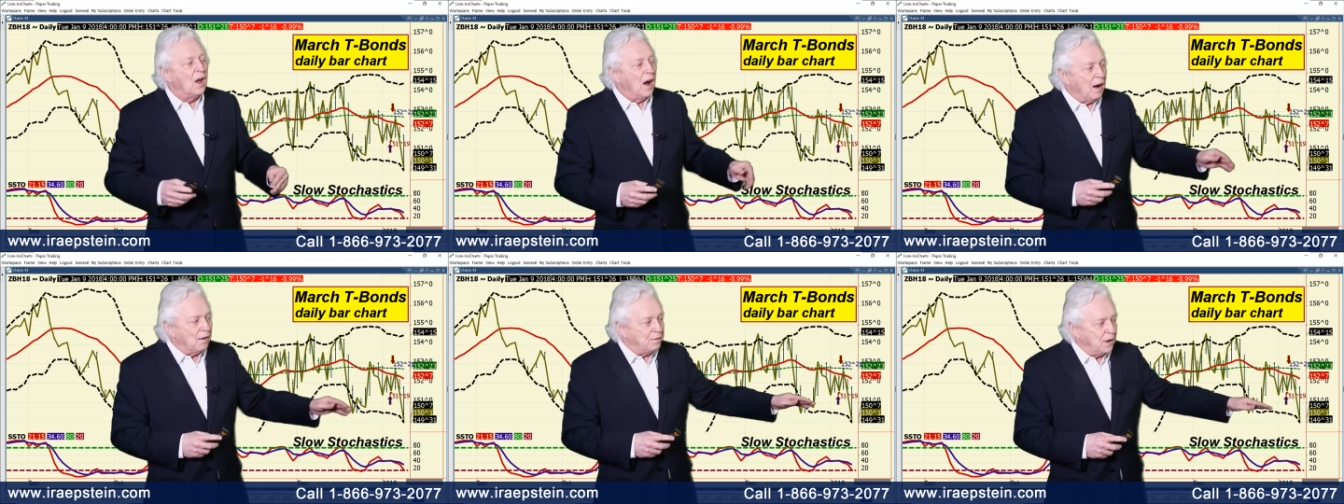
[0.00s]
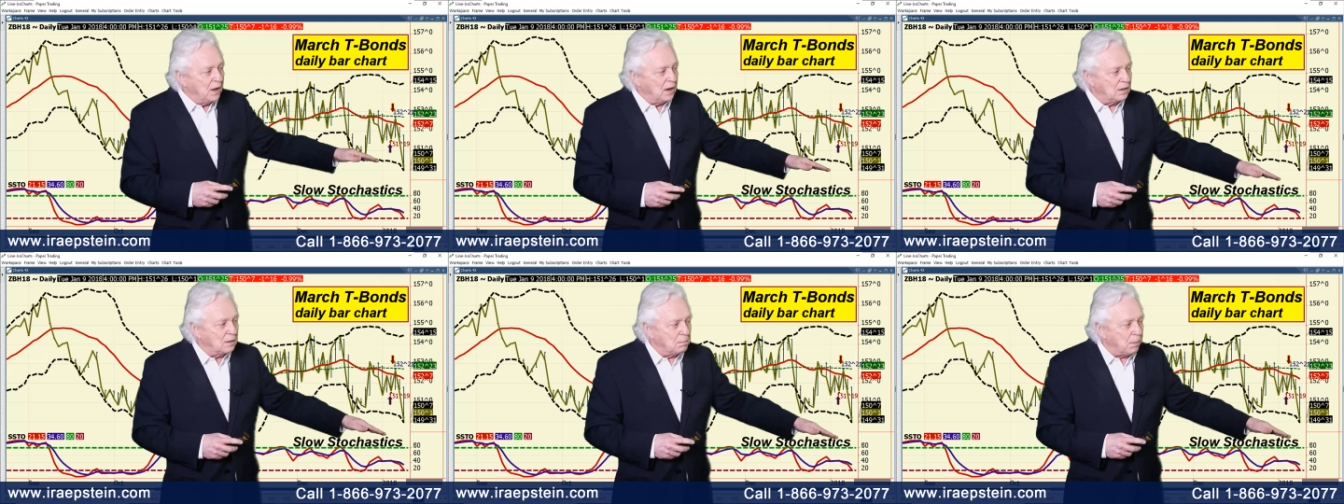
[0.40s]
of
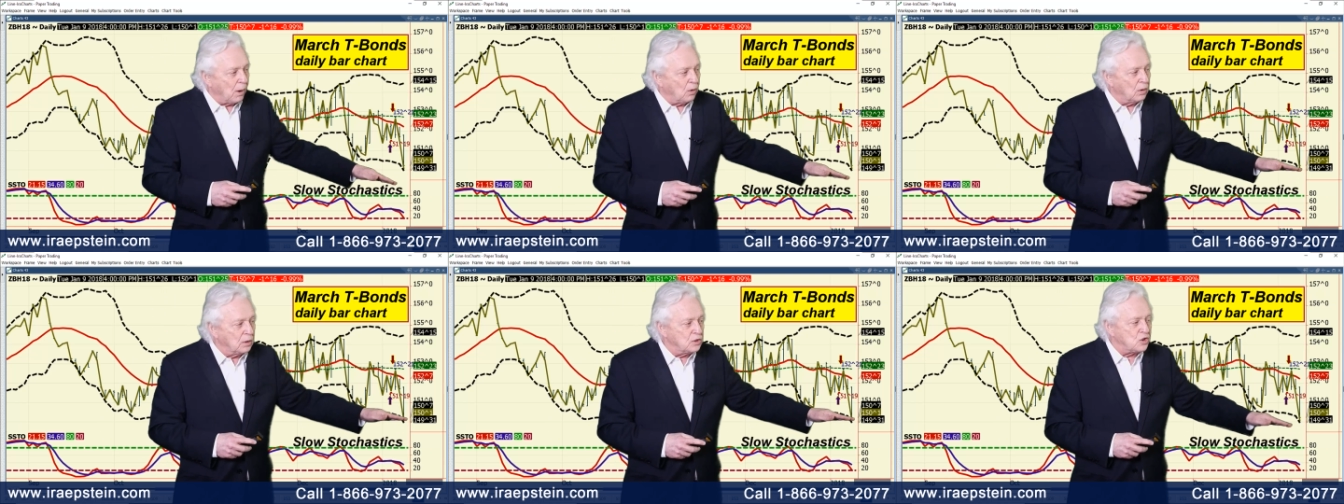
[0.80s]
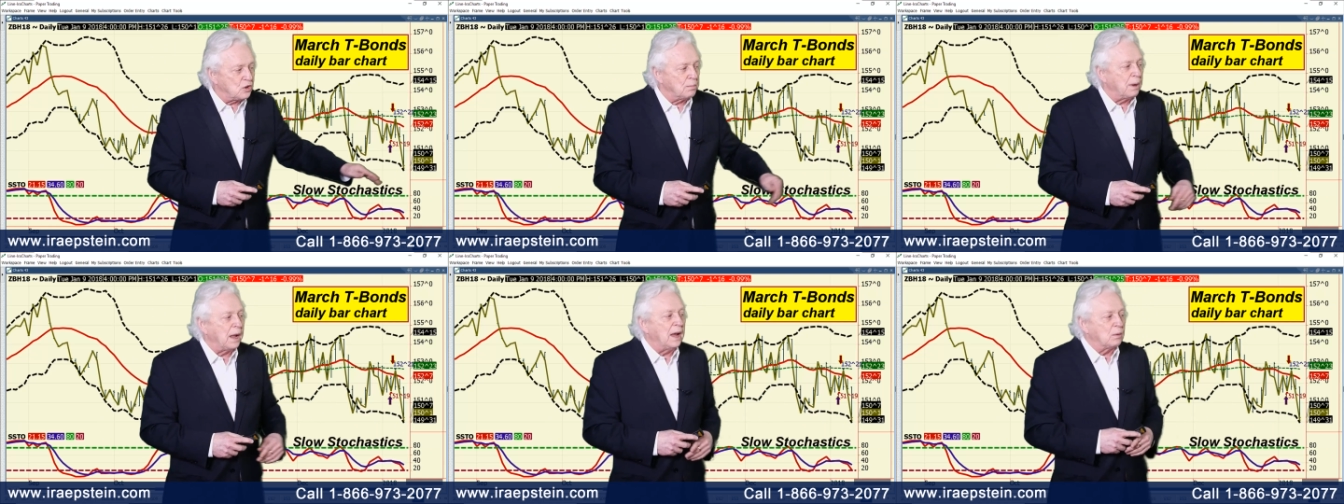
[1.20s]
hitting the Bollinger
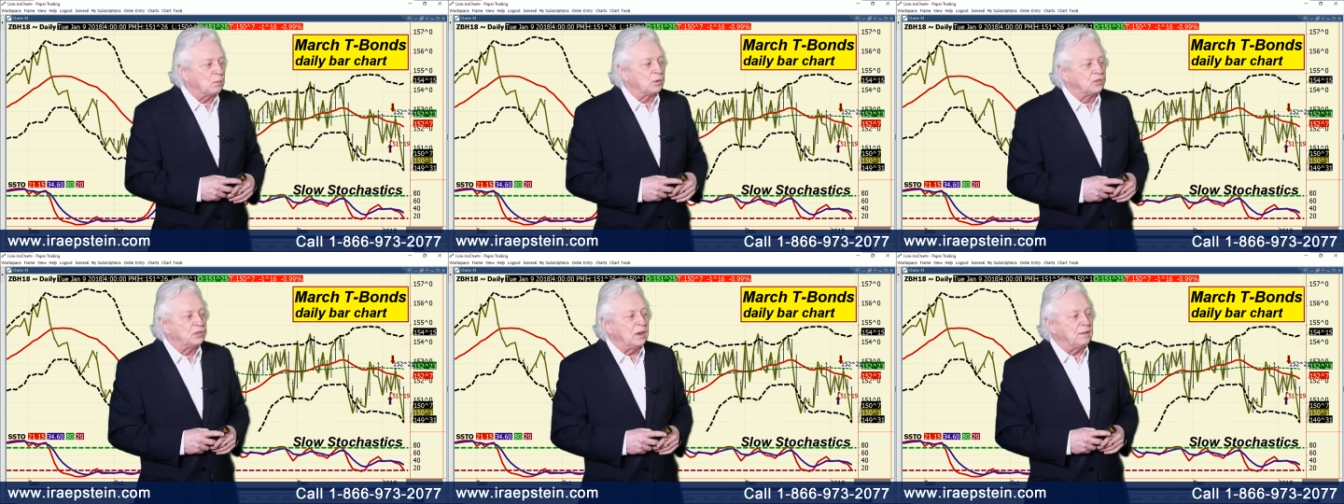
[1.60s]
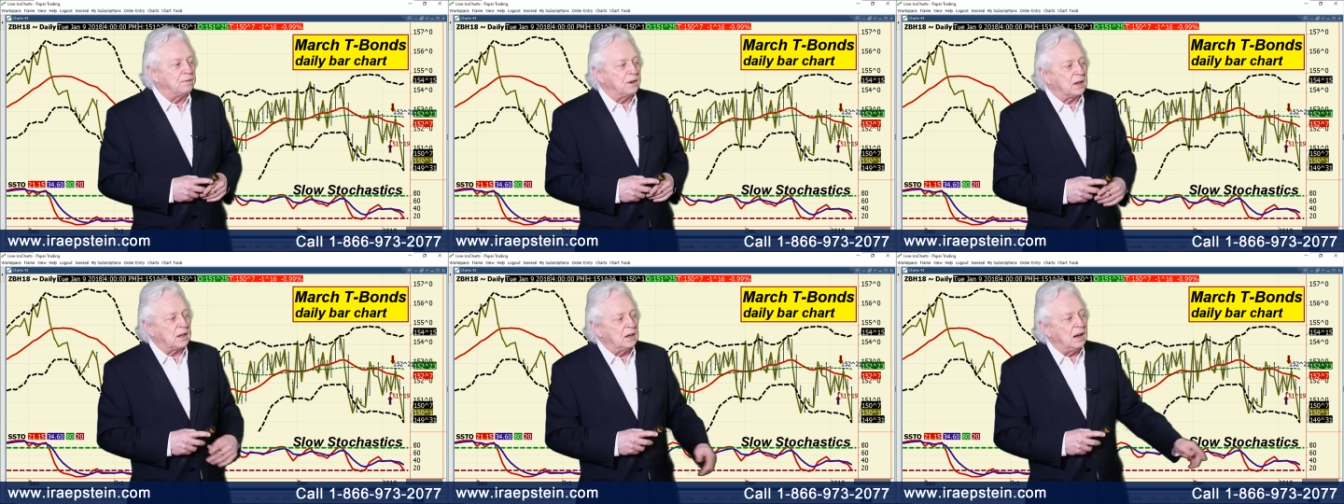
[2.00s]
Band. We'll see if
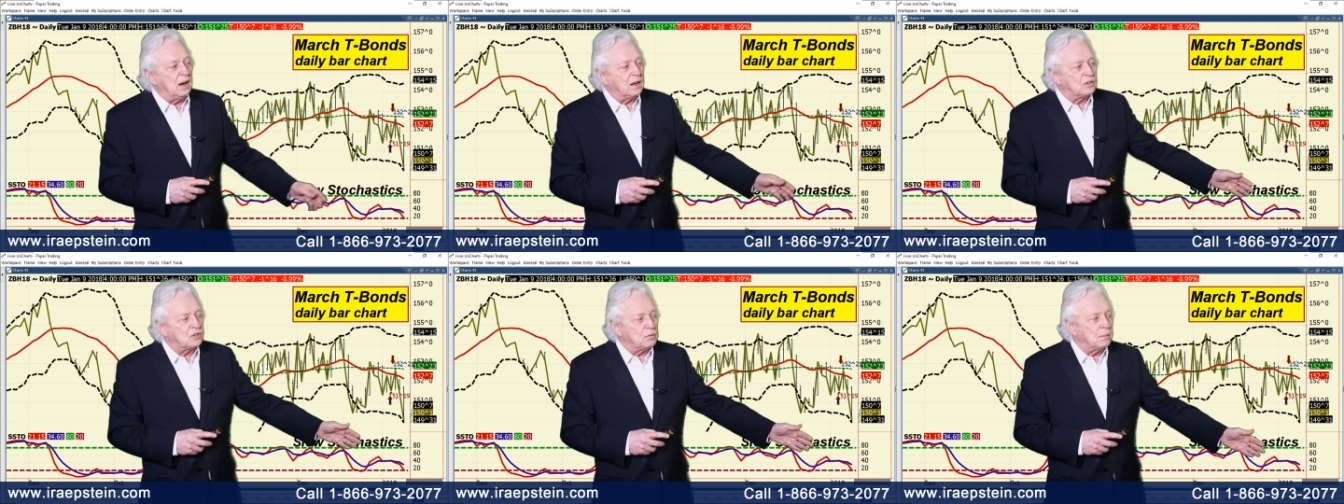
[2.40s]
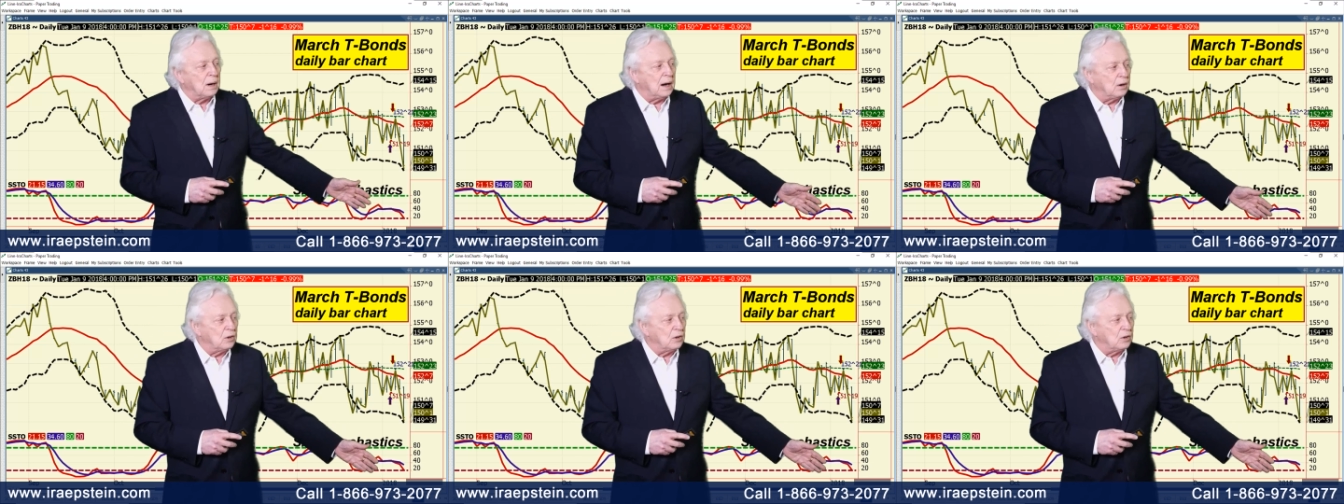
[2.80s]
it can hit it tomorrow.